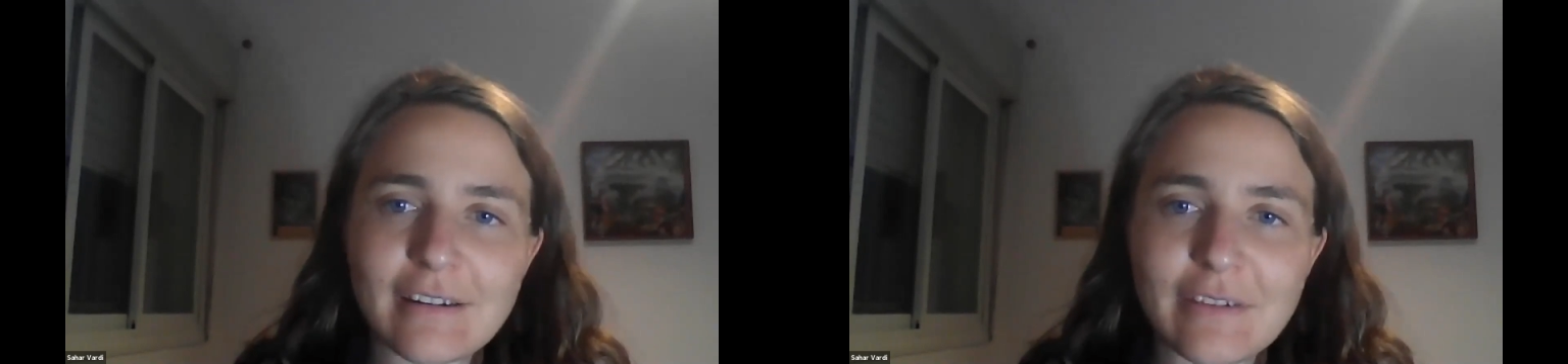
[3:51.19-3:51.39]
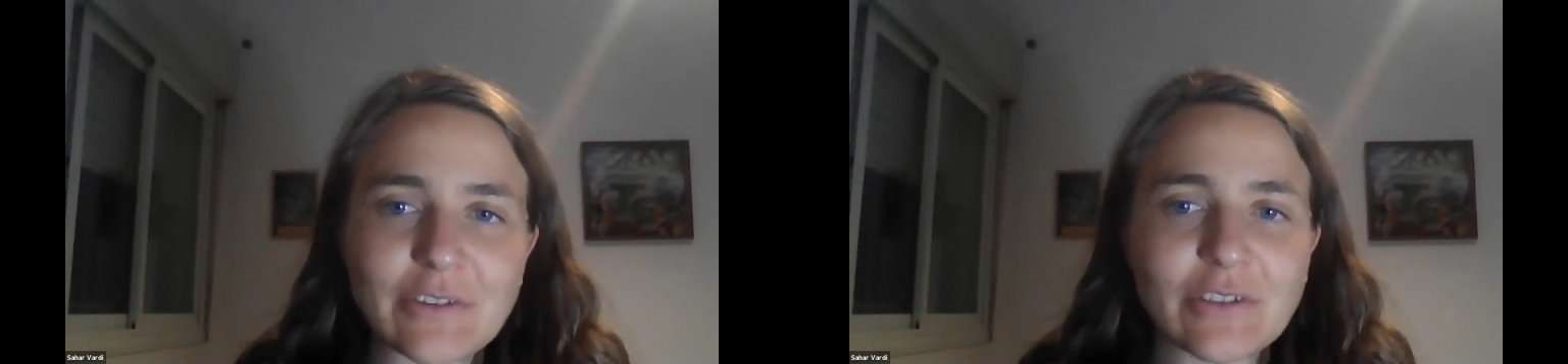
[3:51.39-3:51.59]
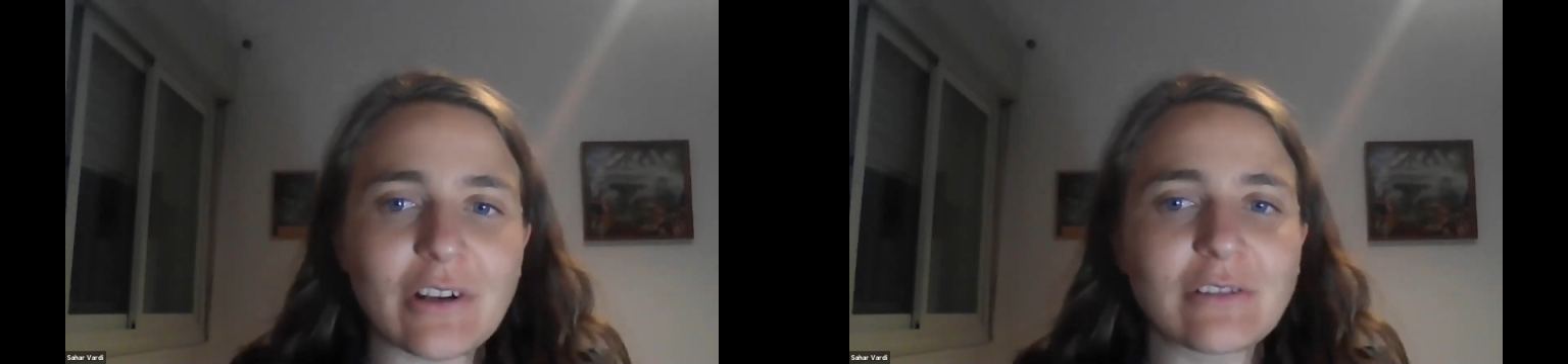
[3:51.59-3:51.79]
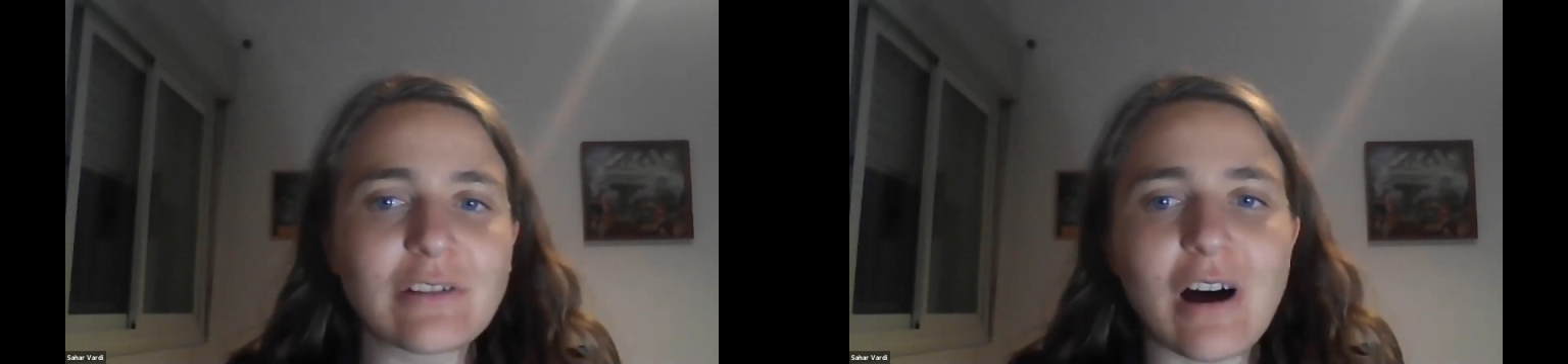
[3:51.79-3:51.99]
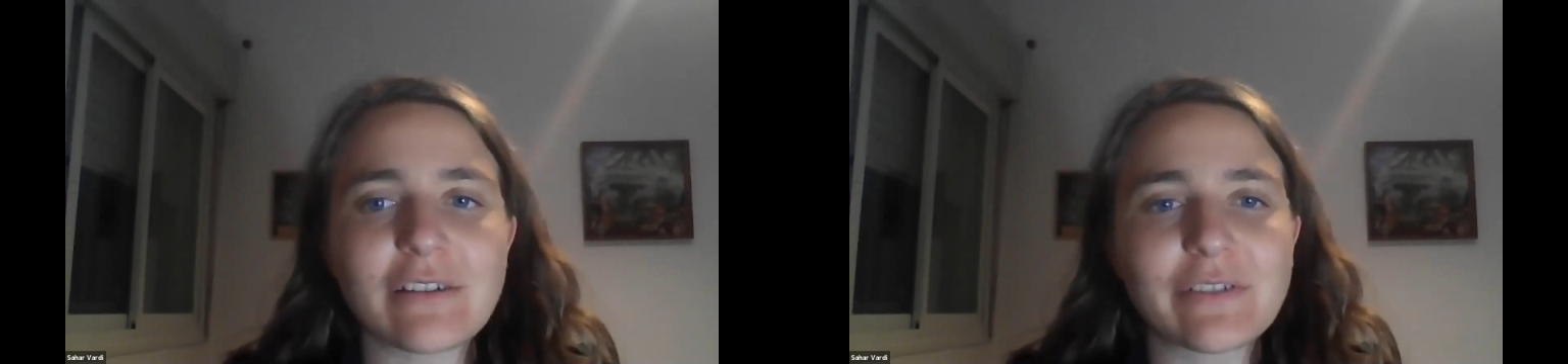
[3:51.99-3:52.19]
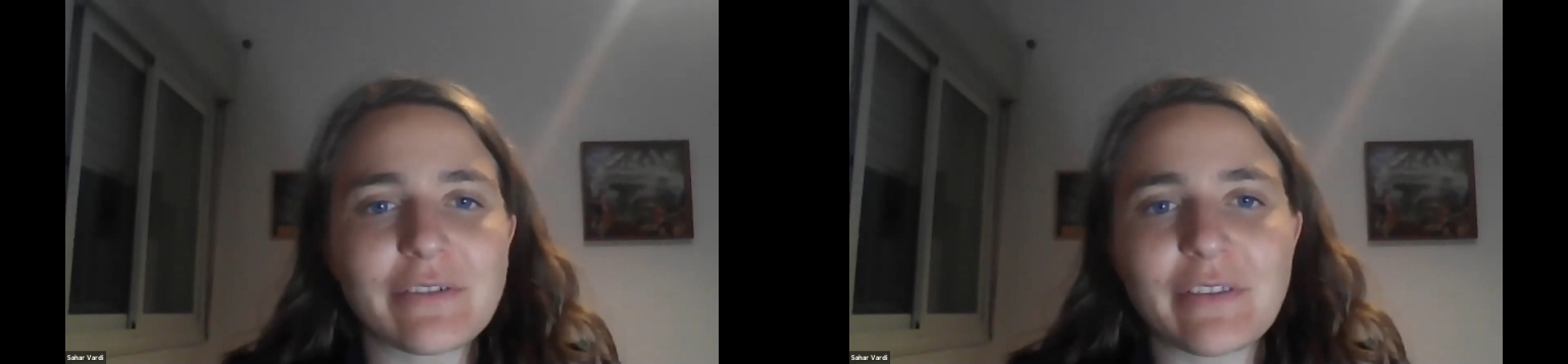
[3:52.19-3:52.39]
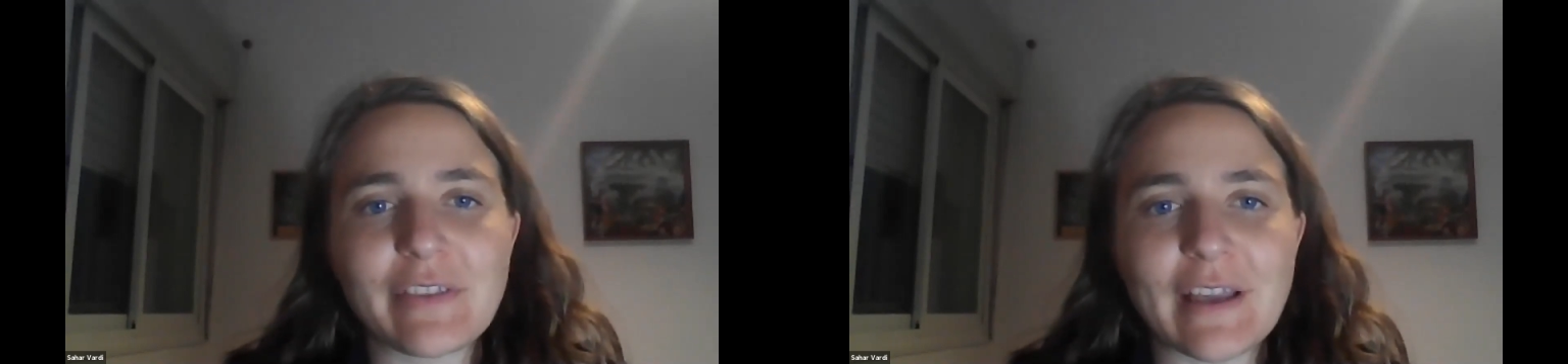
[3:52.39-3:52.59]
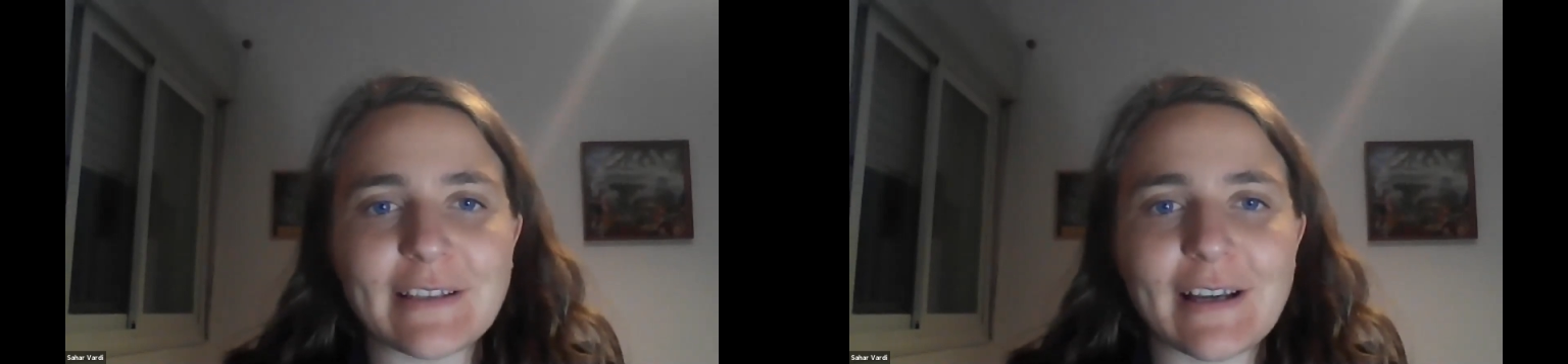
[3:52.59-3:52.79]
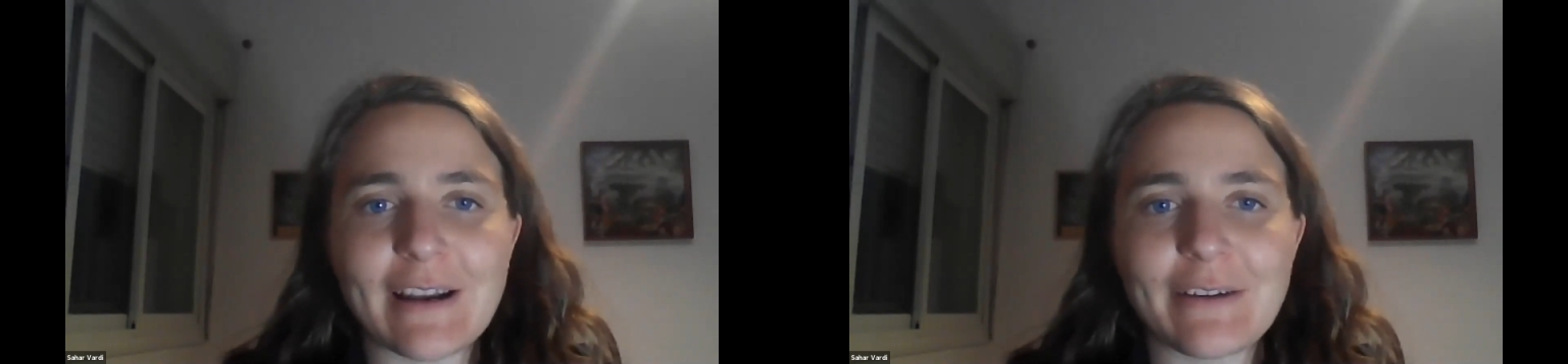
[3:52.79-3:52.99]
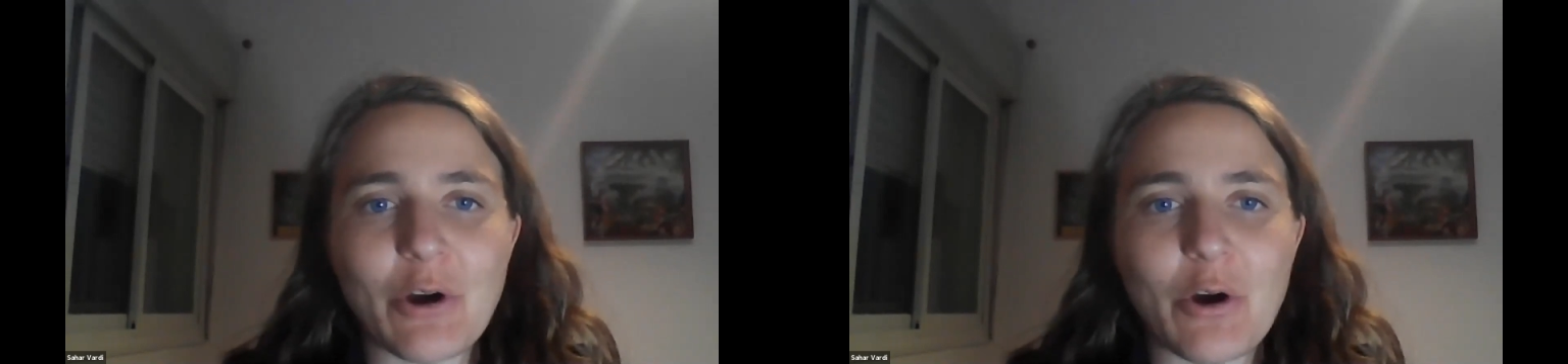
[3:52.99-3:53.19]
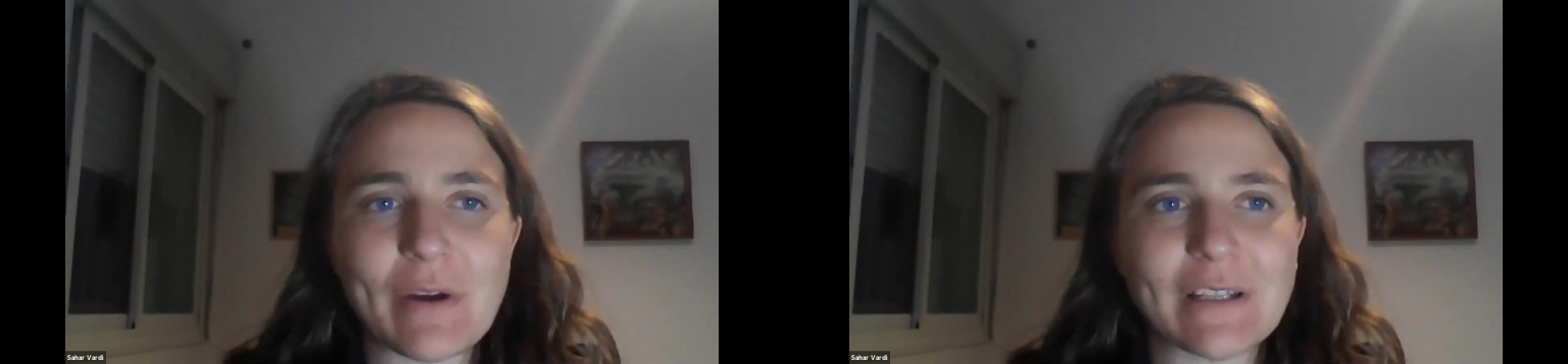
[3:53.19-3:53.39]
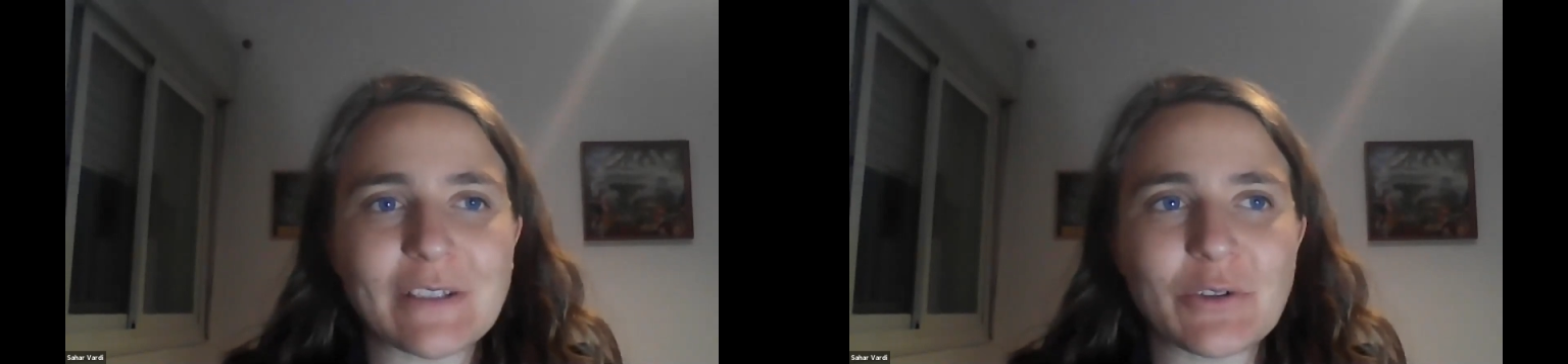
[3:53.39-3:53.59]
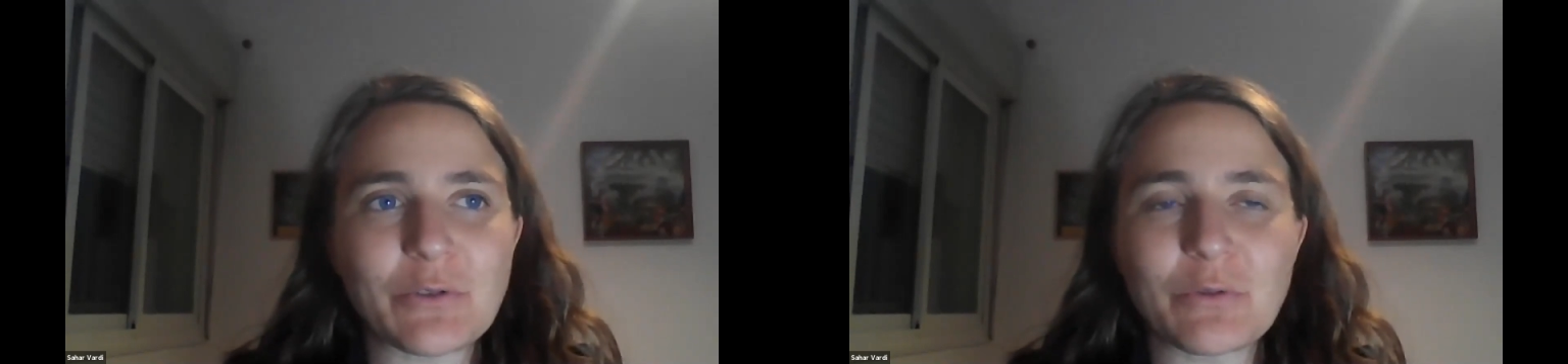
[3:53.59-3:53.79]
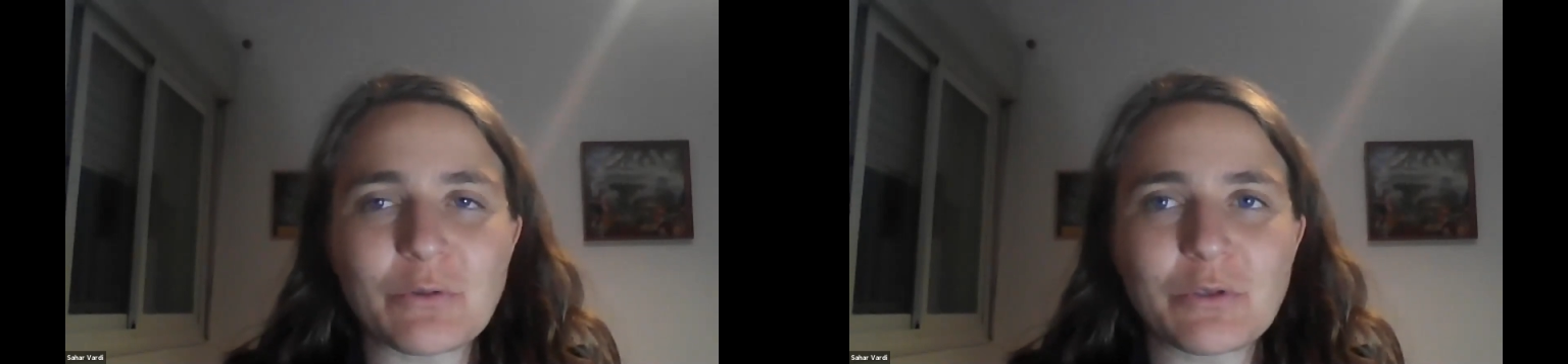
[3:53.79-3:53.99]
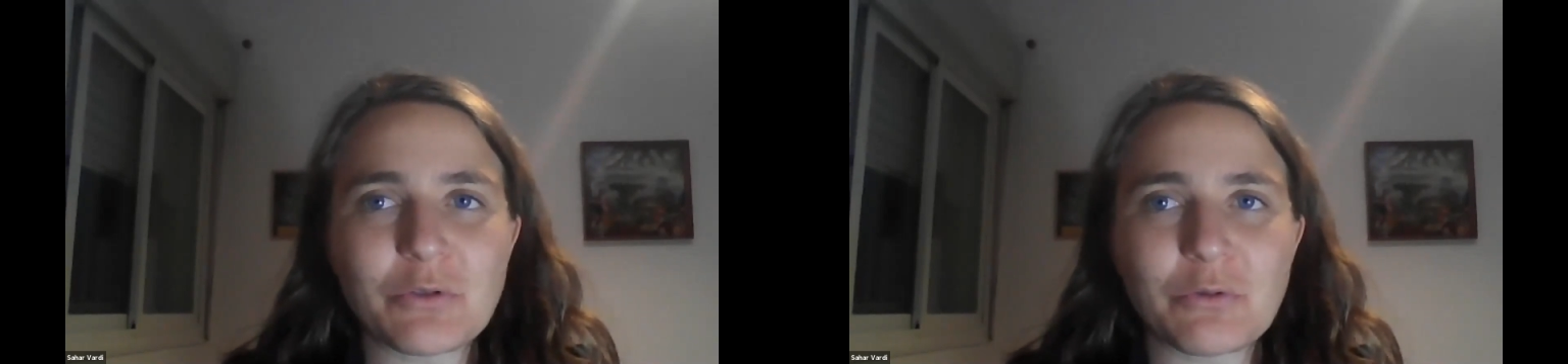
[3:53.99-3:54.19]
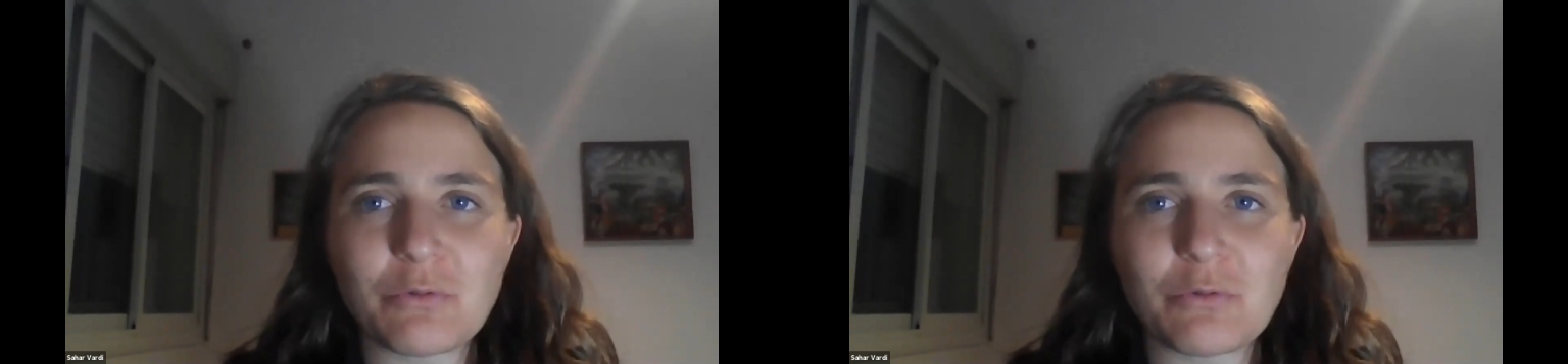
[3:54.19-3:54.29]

there's a lot of different things that kind of go into